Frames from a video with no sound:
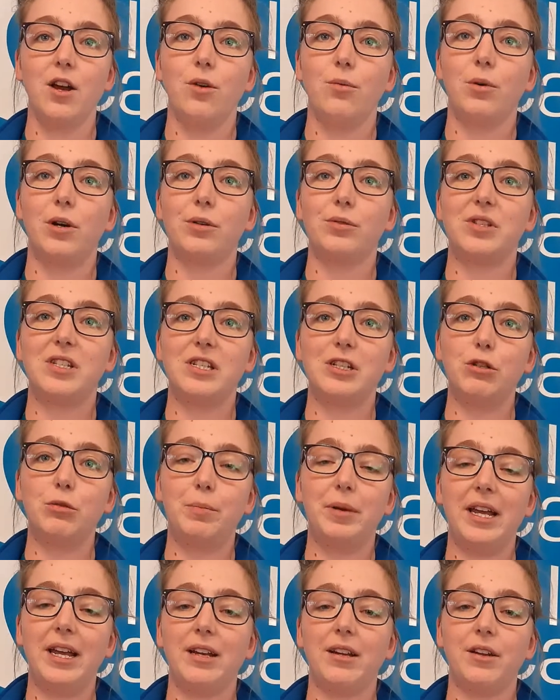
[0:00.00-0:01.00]
while still
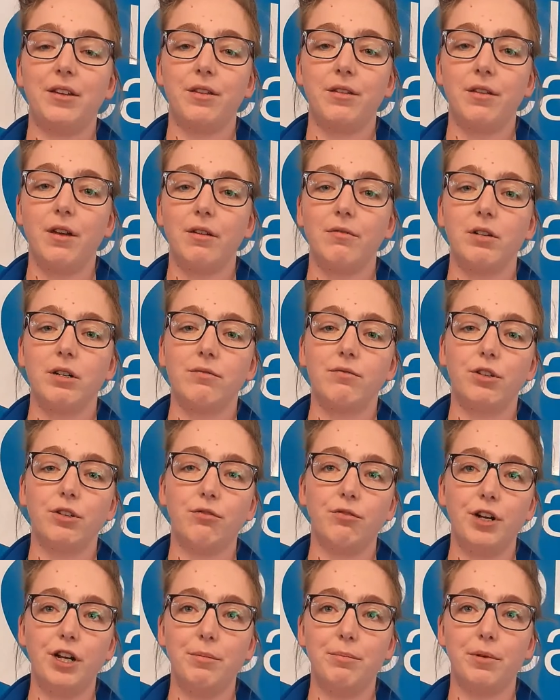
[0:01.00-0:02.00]
being a thorough
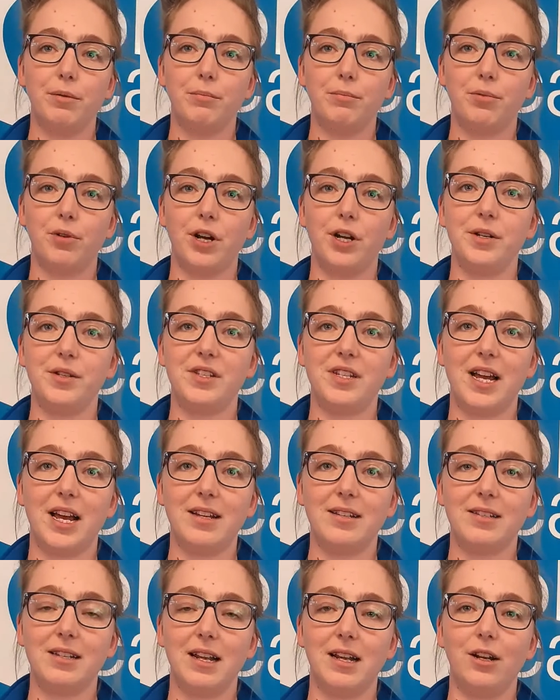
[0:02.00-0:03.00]
recruitment
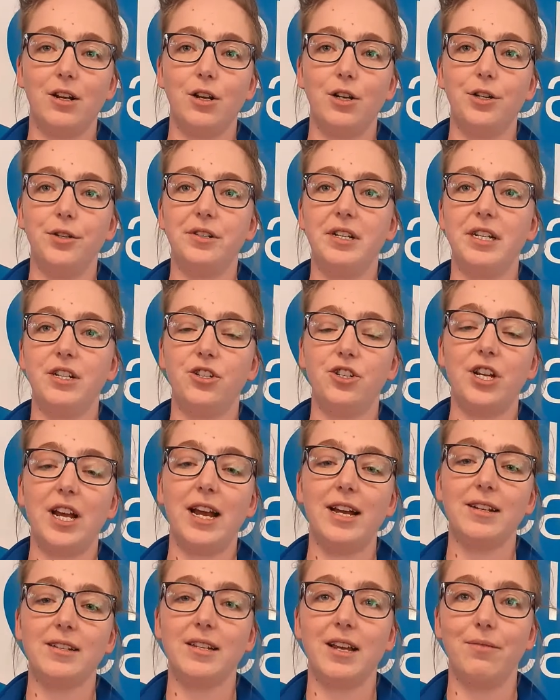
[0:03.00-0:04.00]
process, including
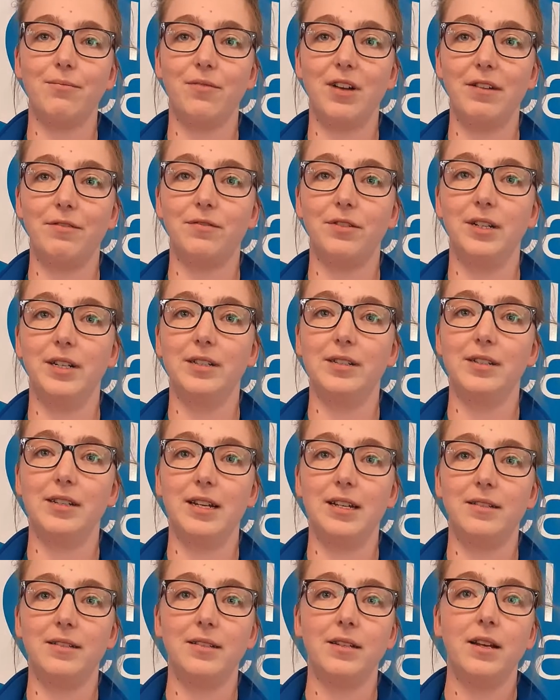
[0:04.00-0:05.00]
checks and
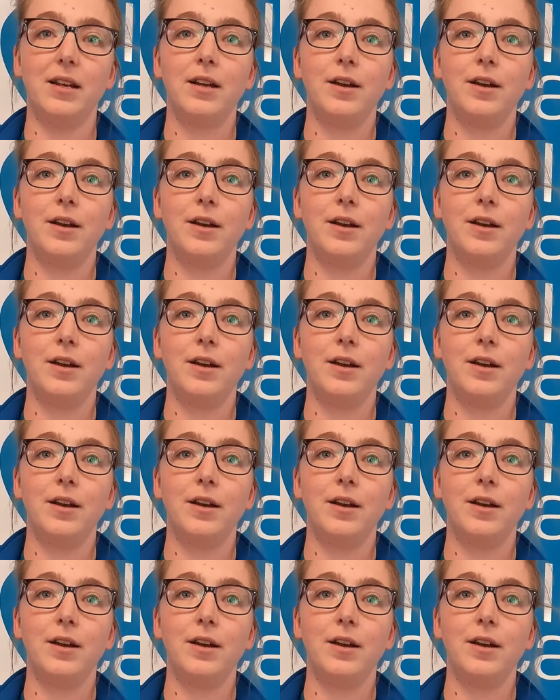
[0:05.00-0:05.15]
references.